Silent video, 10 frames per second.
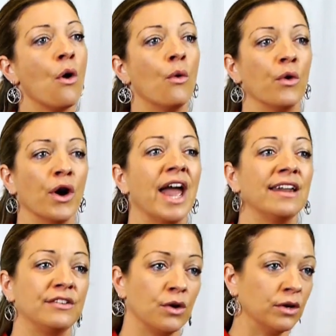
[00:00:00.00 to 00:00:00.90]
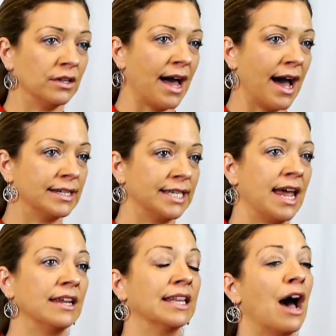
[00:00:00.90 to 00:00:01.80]
or an adult class
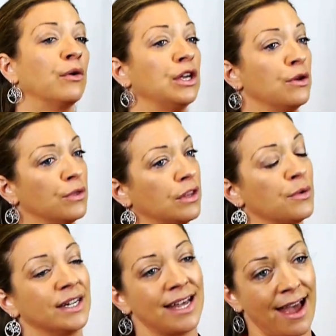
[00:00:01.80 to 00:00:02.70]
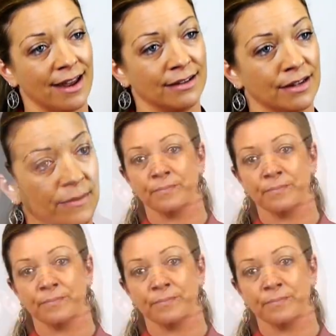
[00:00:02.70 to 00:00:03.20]
and allow youth to attend.